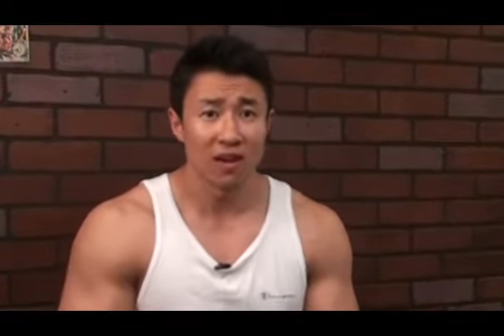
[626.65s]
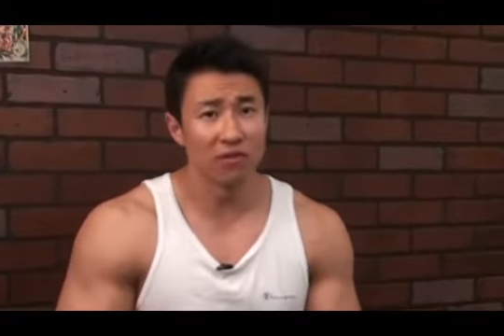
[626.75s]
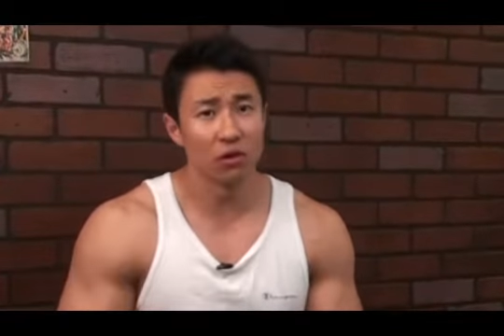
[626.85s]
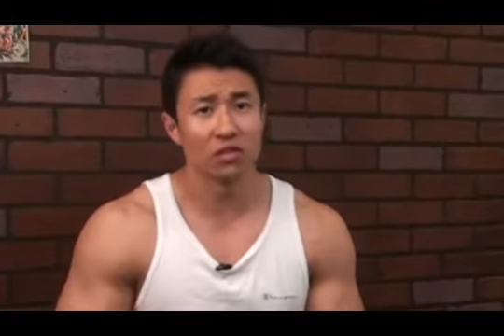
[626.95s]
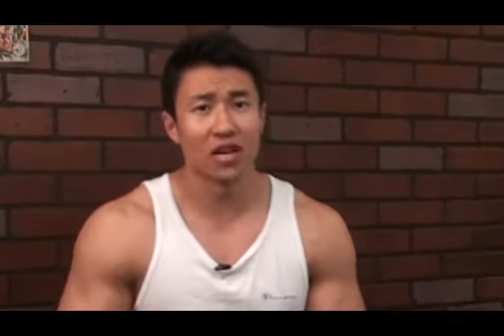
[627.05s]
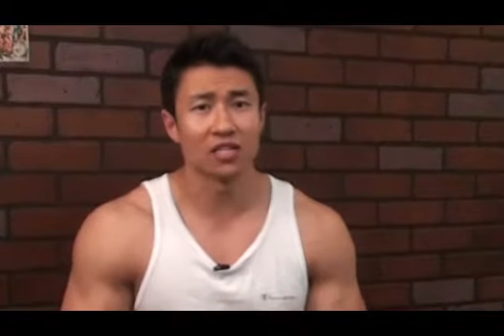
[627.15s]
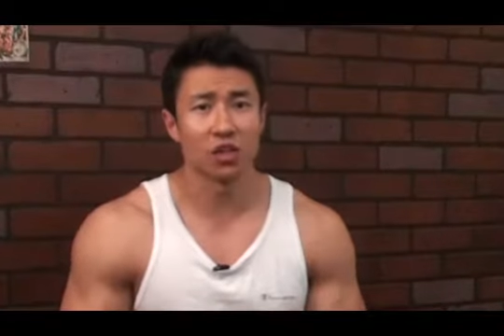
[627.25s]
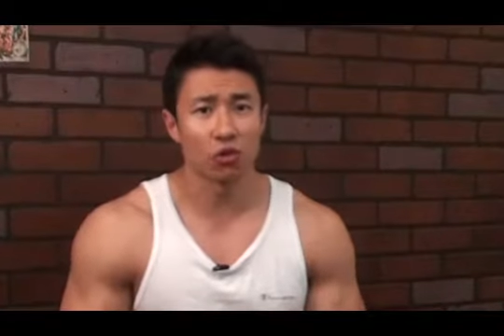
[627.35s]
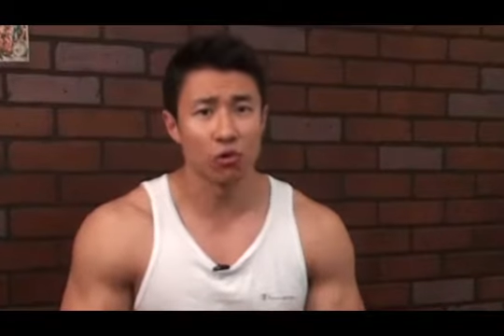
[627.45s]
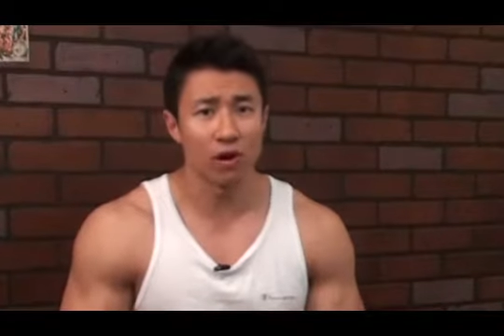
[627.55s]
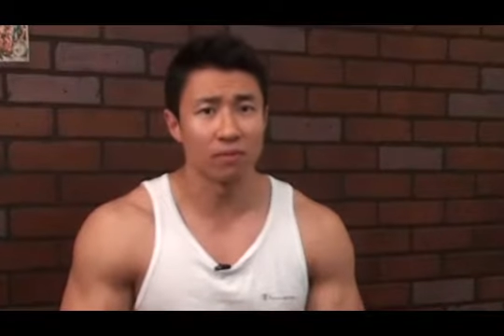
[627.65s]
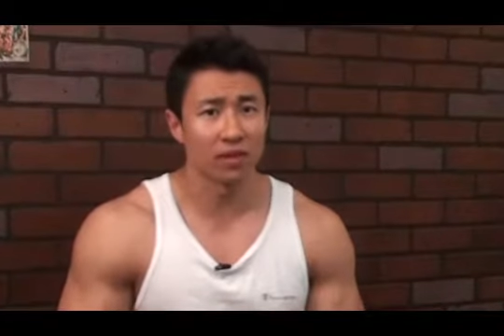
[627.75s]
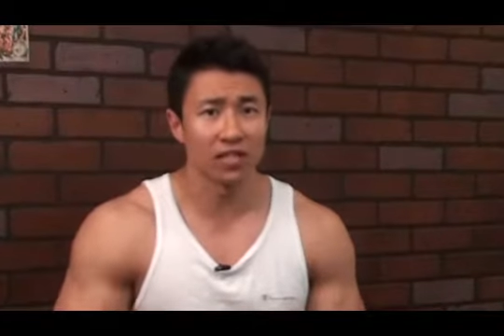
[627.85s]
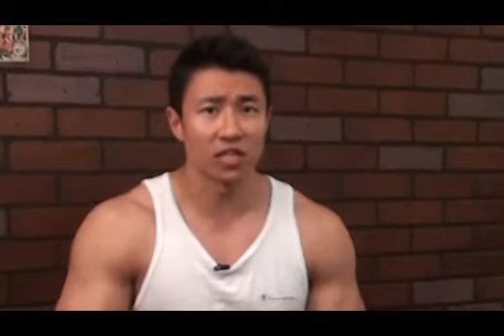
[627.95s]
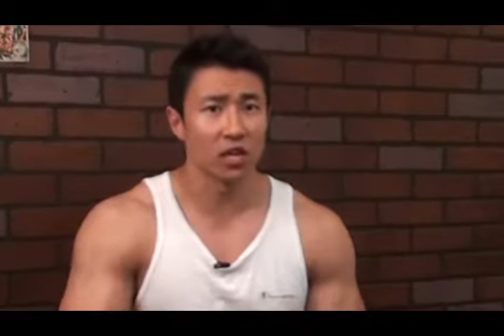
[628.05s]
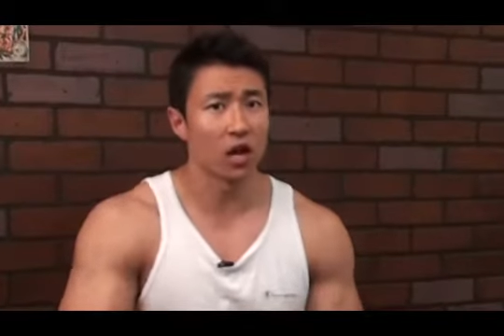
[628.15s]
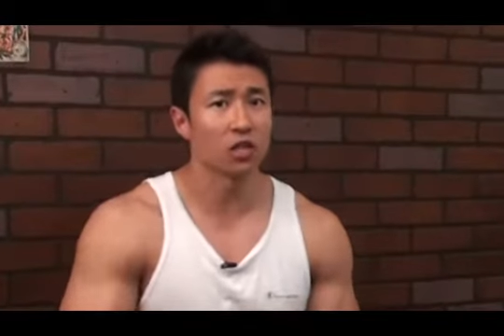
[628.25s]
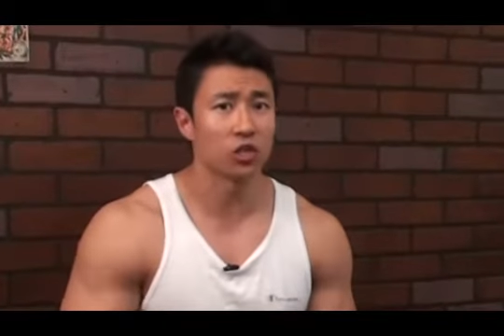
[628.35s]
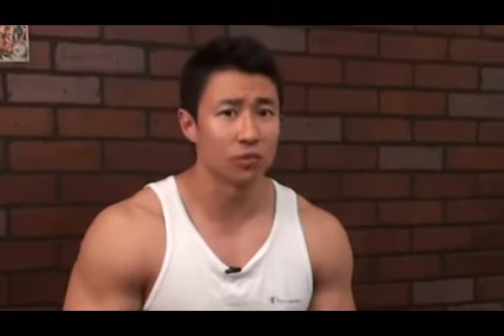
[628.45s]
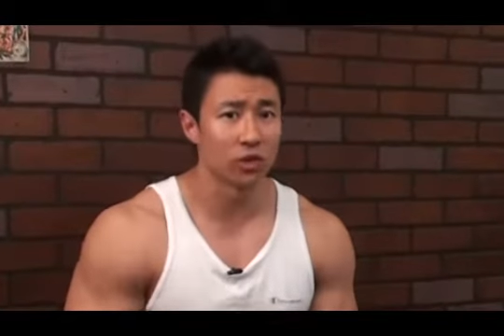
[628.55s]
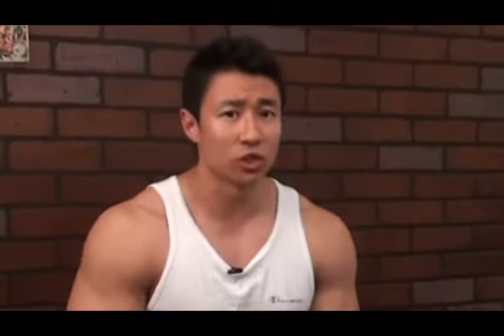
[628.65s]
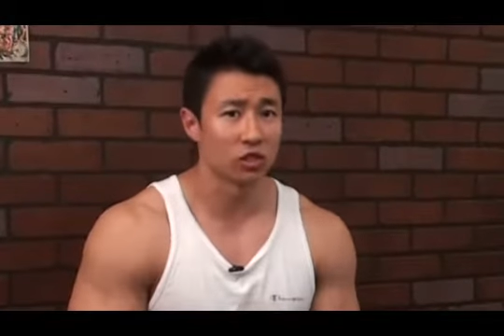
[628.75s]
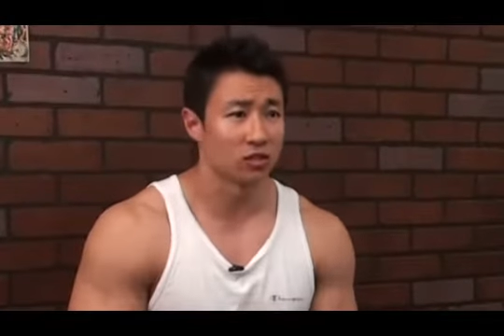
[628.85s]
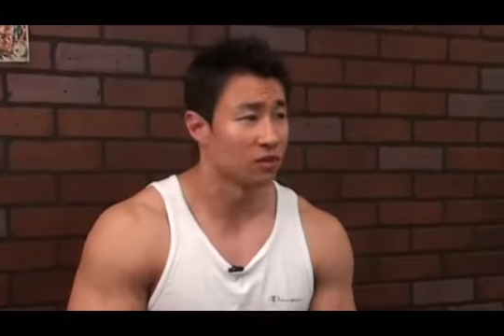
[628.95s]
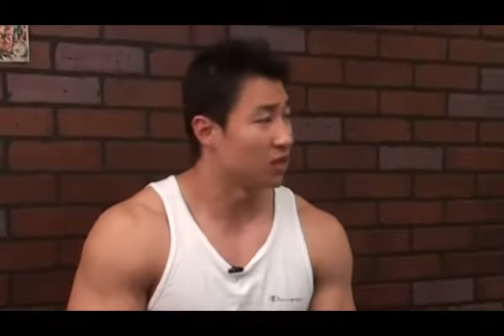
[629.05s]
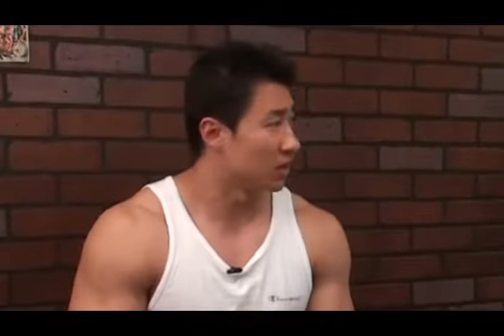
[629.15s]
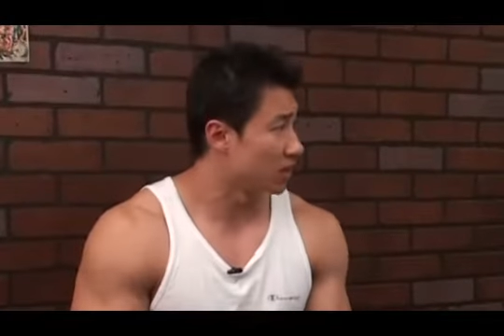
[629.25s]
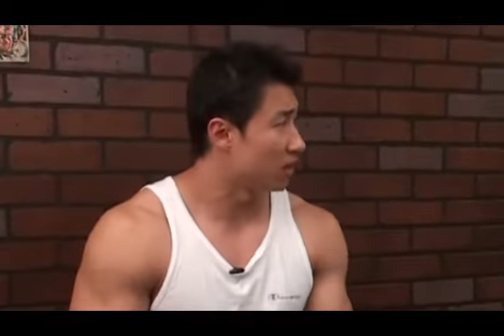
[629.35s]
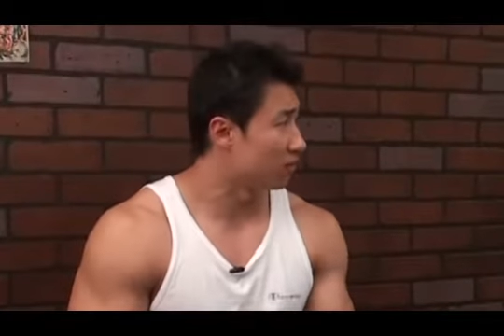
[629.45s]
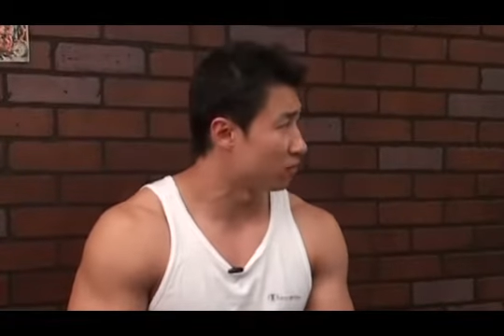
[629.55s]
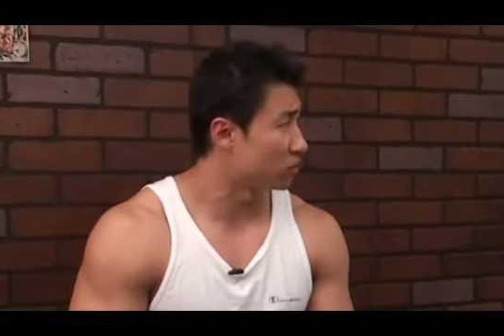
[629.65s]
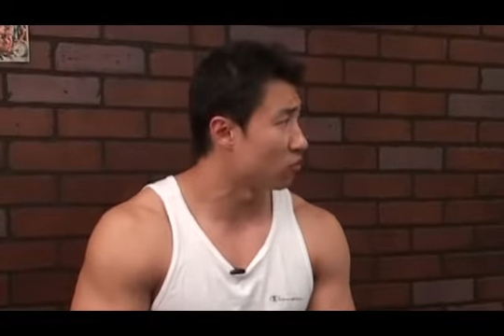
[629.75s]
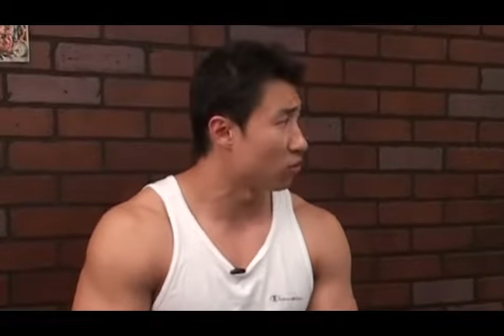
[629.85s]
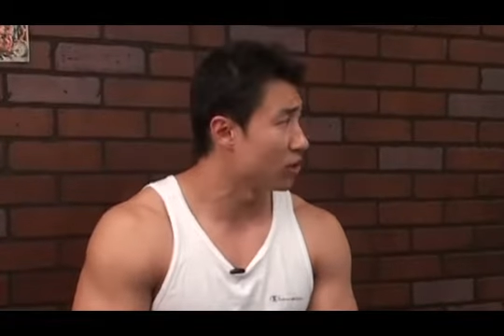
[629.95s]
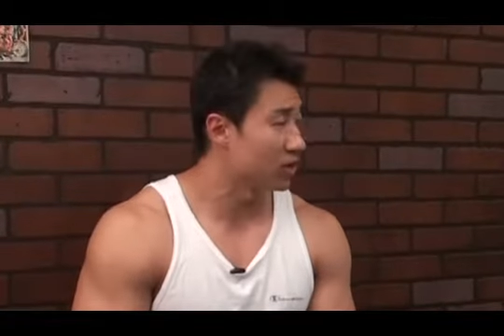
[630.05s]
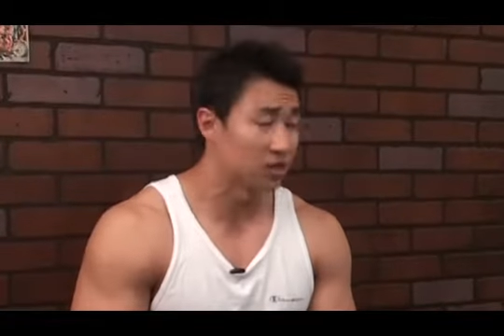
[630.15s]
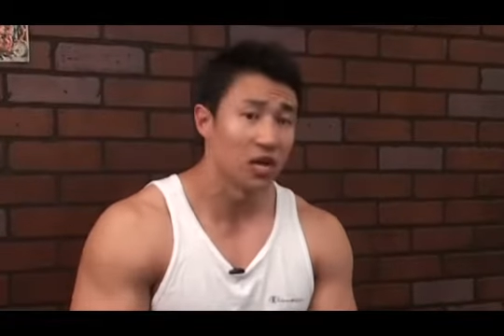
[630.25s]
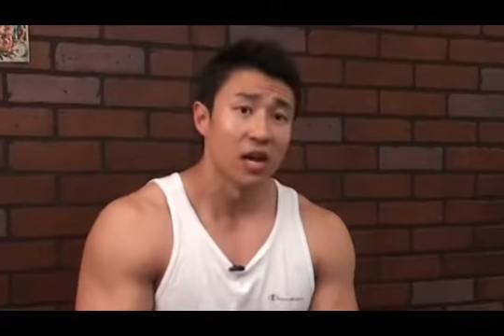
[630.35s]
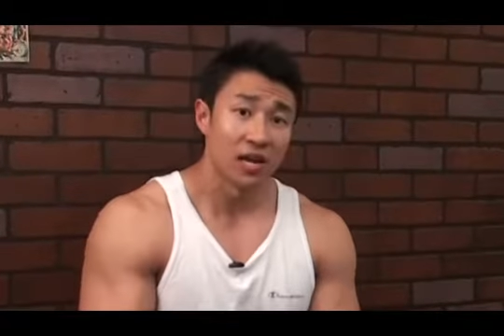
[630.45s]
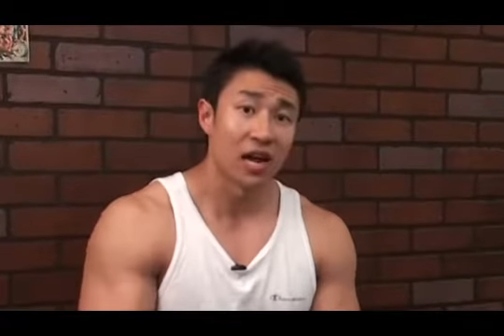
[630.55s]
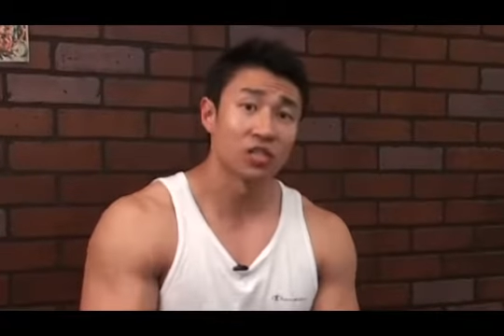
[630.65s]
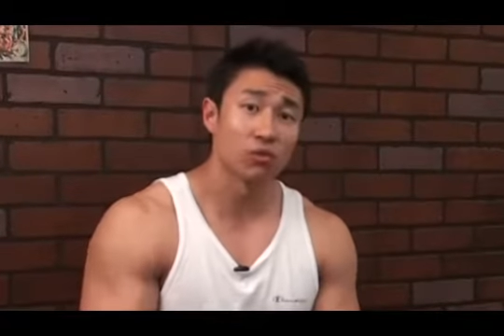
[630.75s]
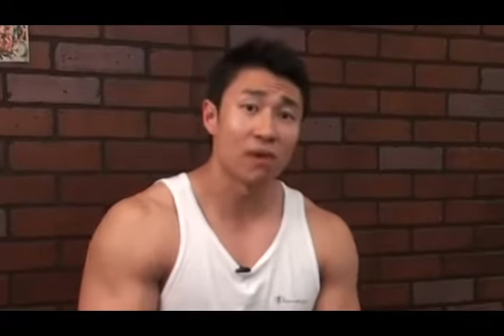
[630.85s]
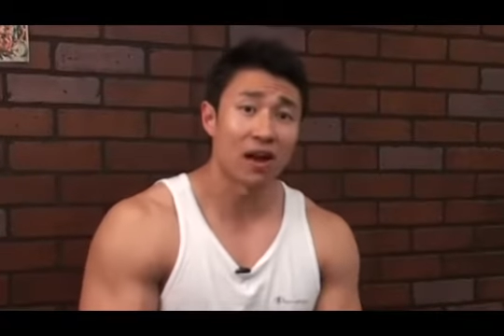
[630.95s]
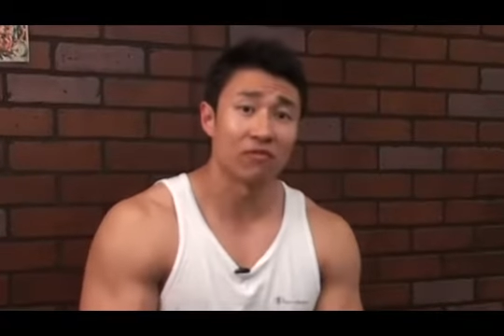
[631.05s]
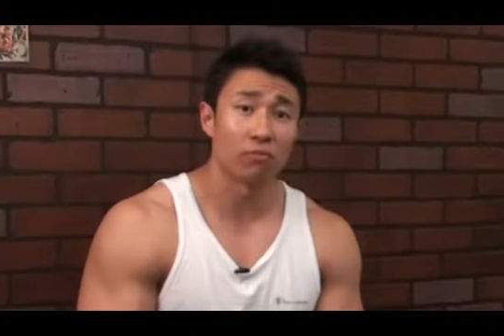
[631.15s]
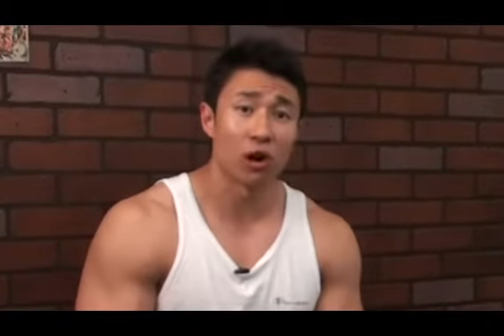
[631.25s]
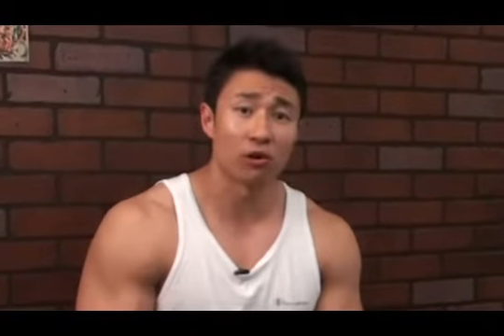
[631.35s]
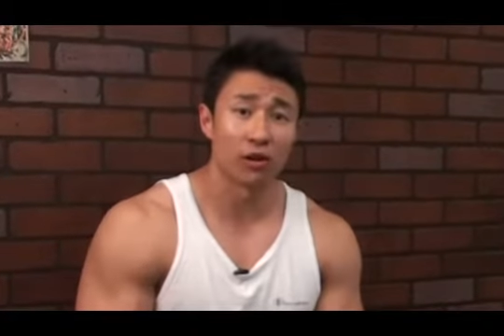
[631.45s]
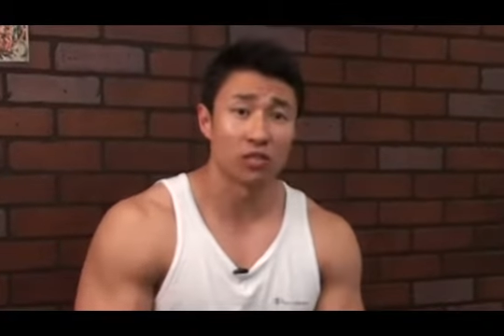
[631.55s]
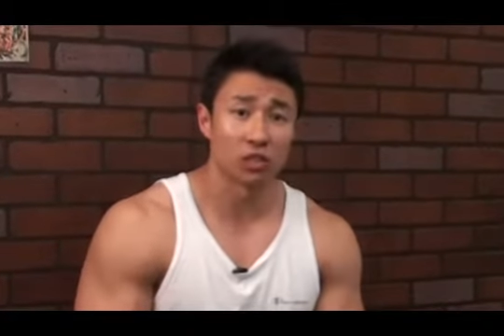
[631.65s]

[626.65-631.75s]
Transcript: even though it's not to 3, but let's say you lost 2 inches in the first 4 weeks, not too bad of a progress.